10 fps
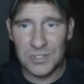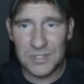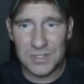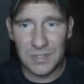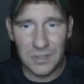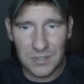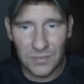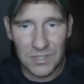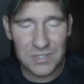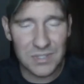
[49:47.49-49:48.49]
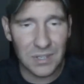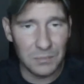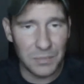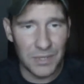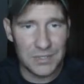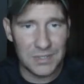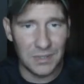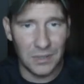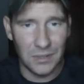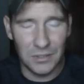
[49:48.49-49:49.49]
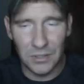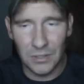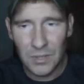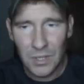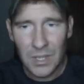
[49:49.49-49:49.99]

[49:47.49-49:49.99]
seen these events taking place again?